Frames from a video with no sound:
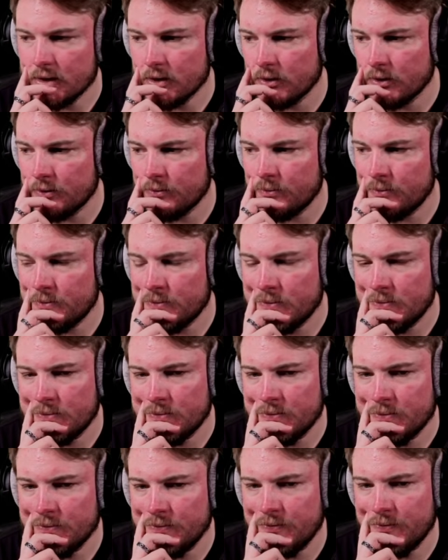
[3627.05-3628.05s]
So
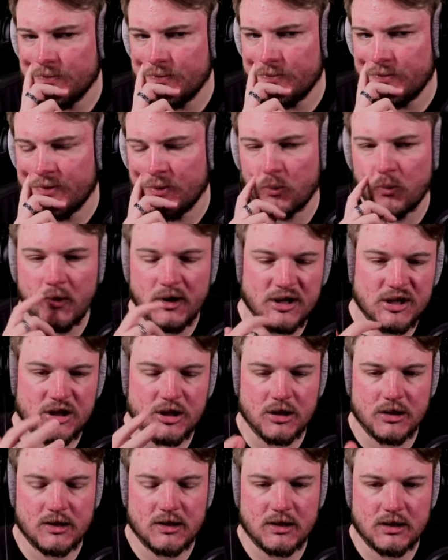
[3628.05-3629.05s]
the
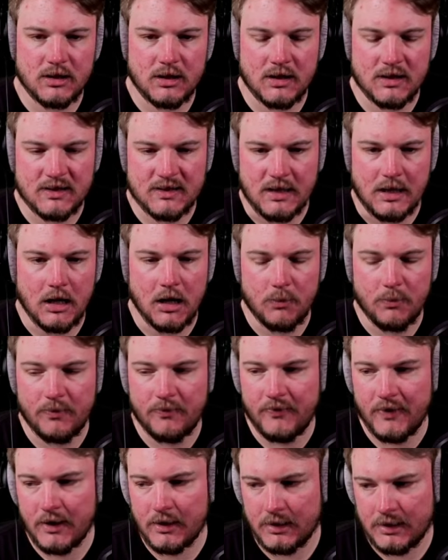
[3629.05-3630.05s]
widget is set
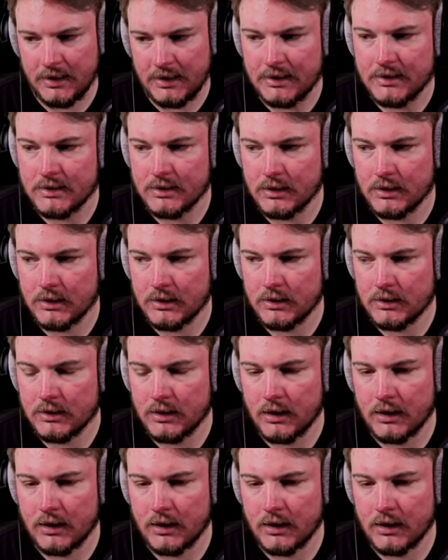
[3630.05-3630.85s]
up fairly easily.